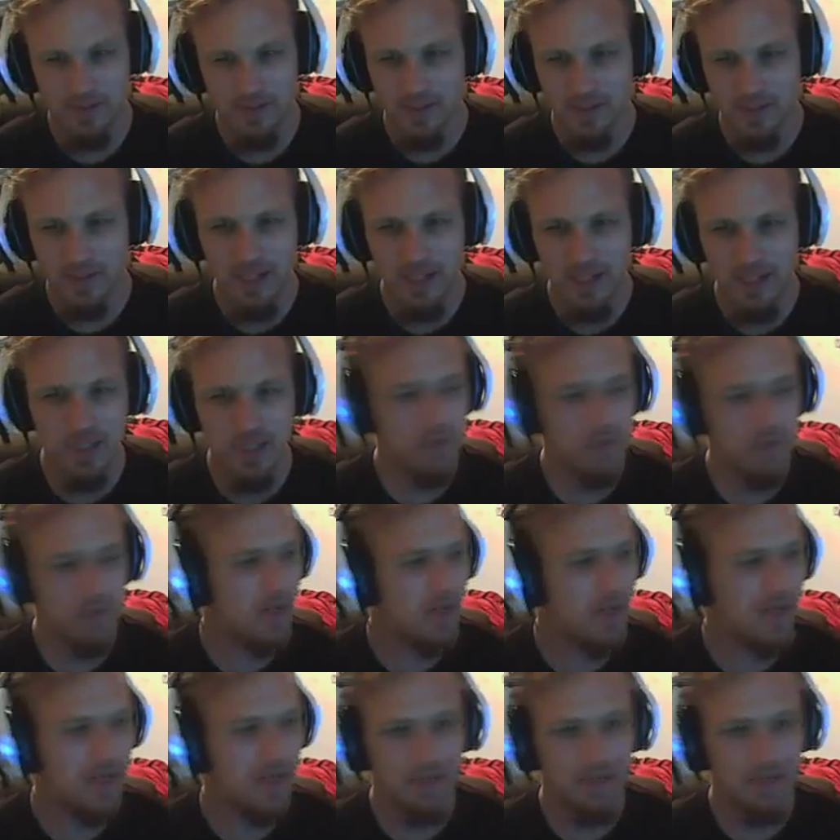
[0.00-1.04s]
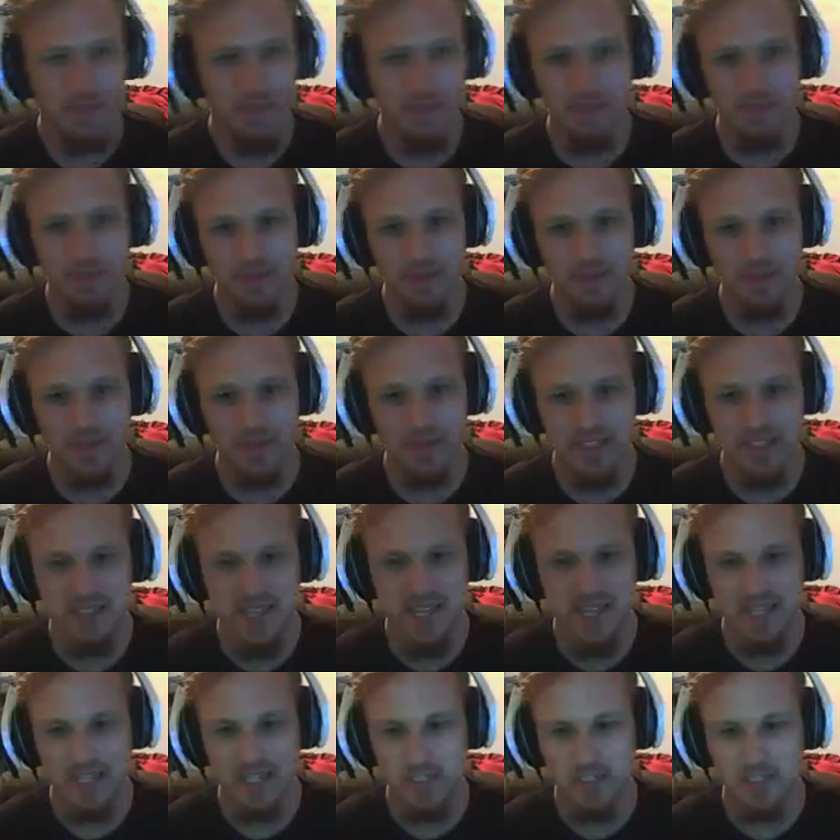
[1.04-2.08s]
I swear, people are
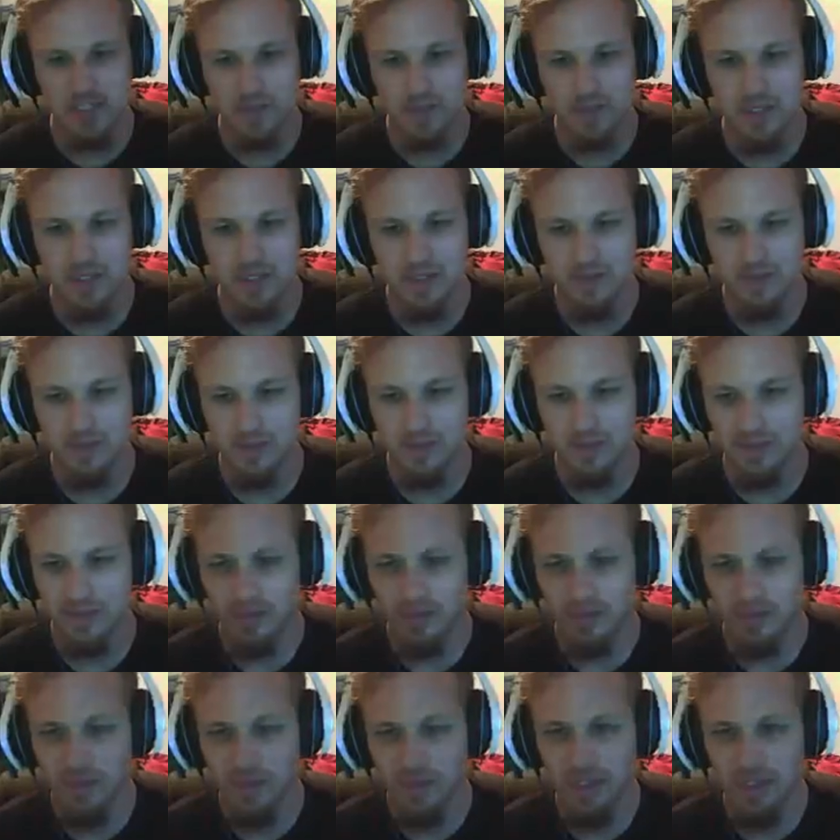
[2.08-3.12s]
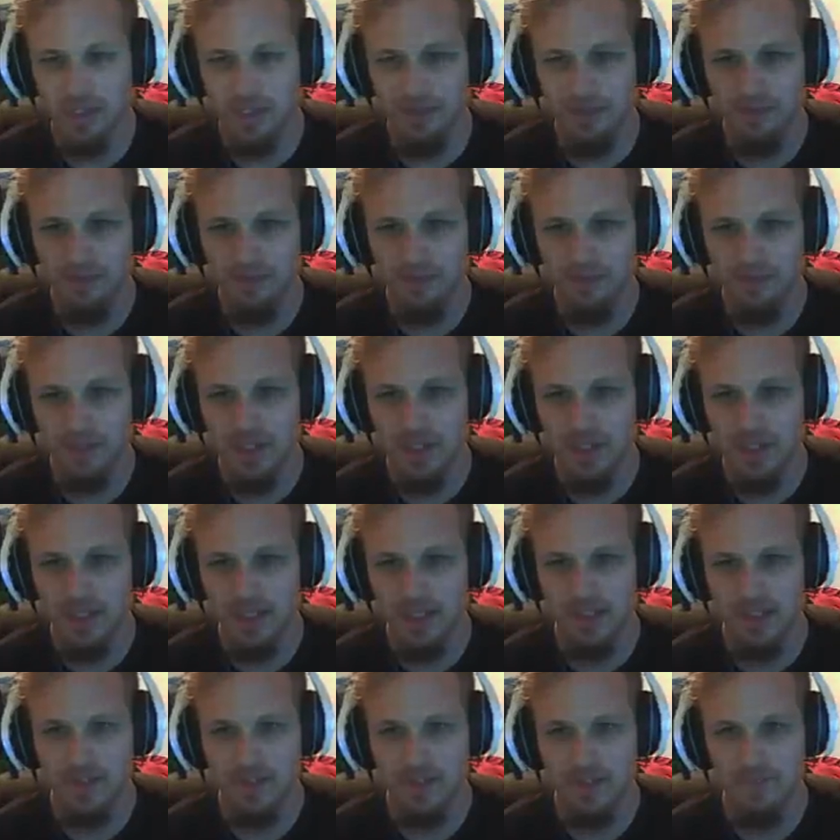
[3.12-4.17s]
dicks. Where? What the freak?
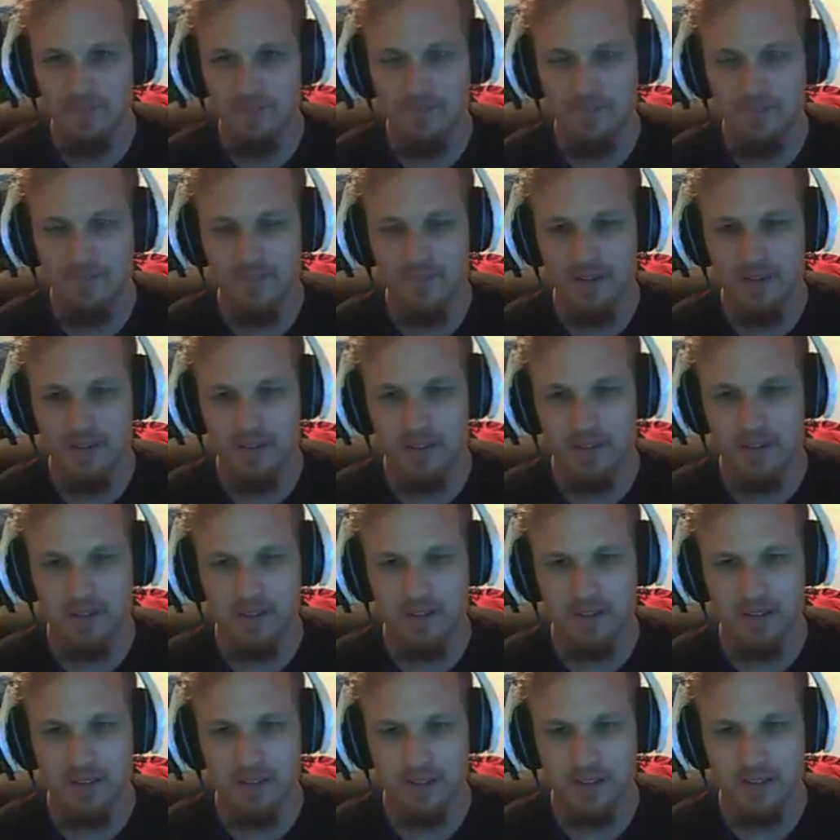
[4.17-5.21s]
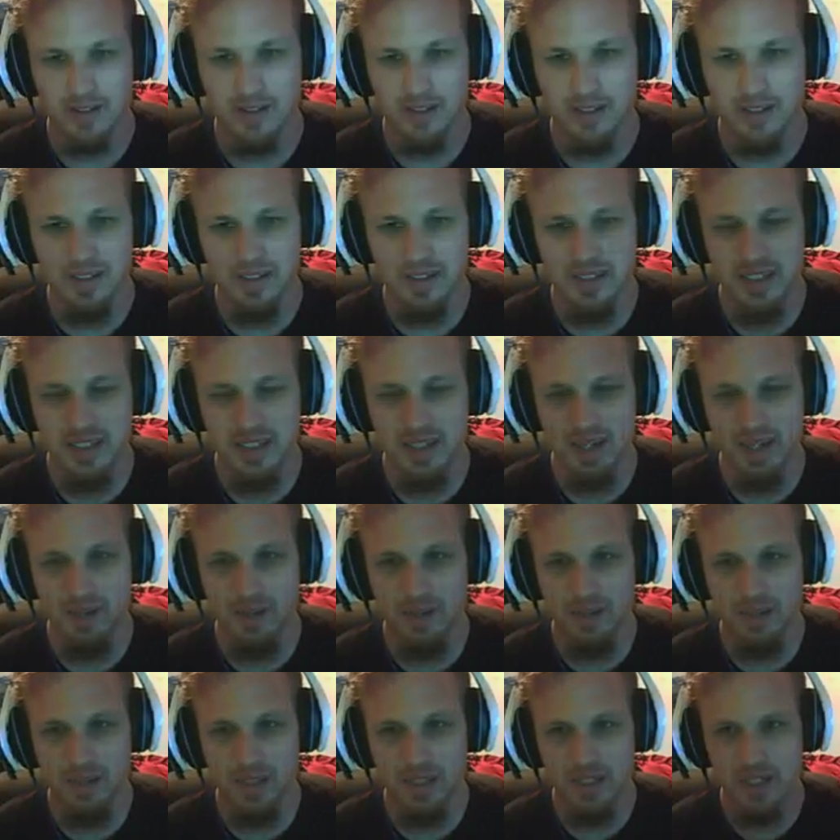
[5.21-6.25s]
Now this guy
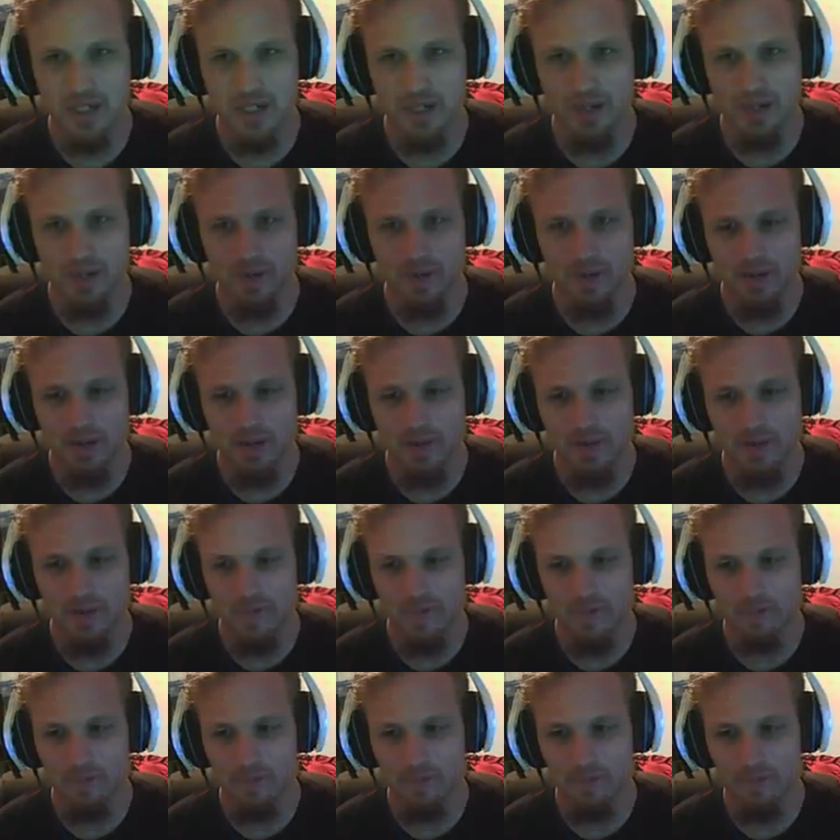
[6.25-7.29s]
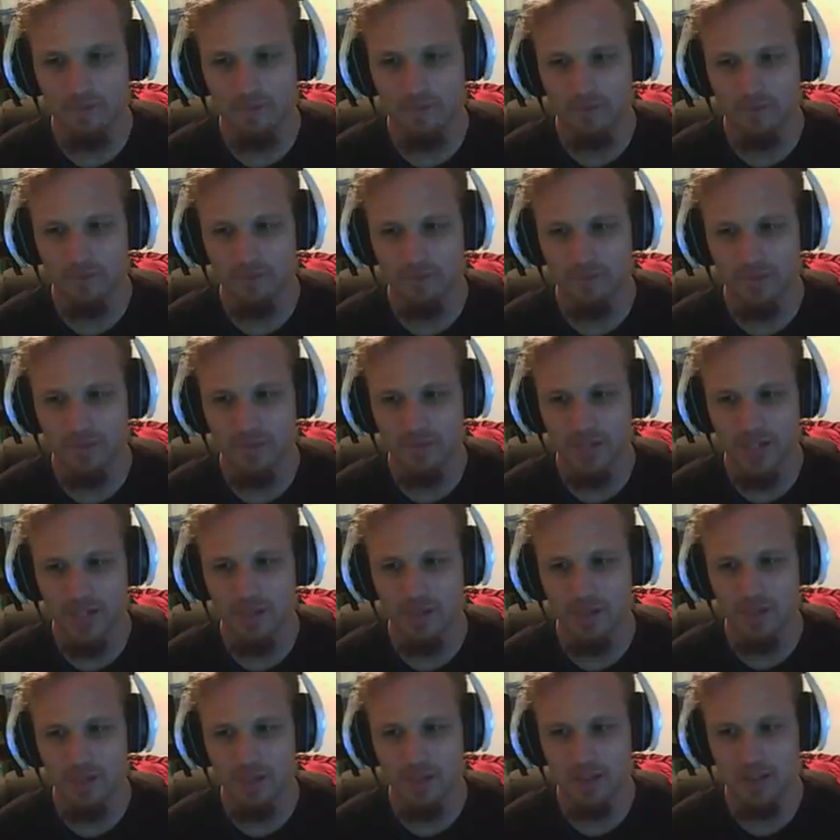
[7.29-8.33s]
wants to go. Fine, you
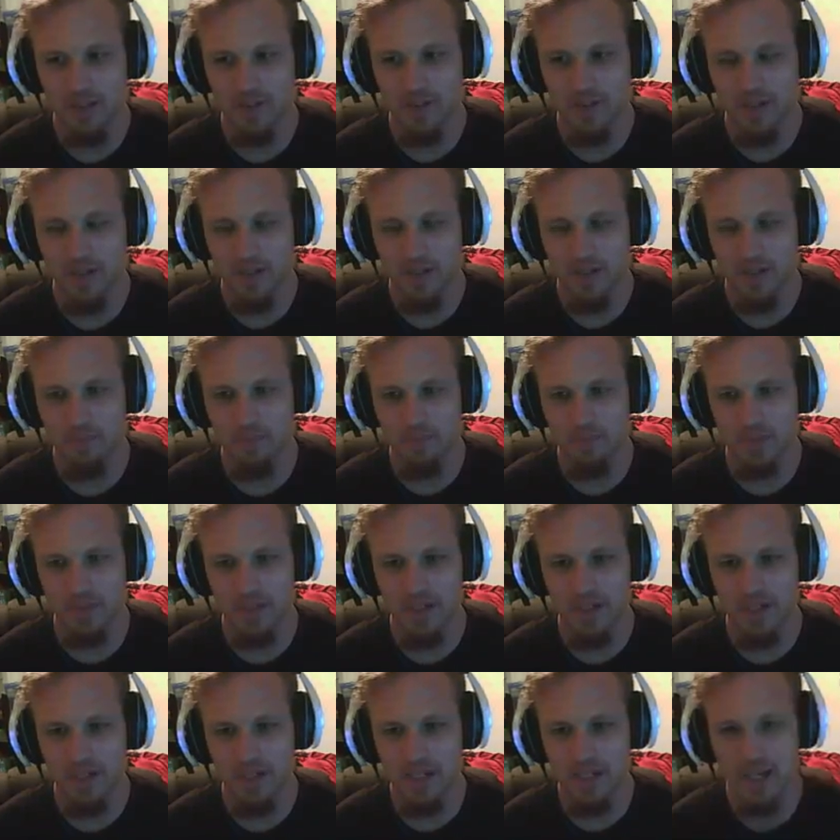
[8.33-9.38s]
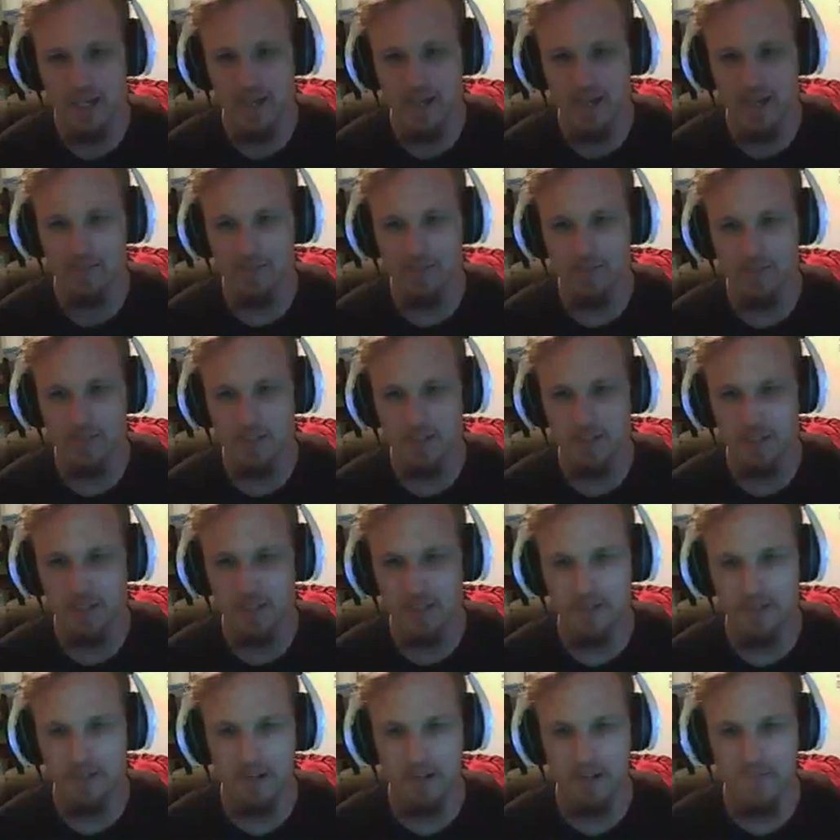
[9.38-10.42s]
want to go? I'll burn you to hell, bitch. Come here.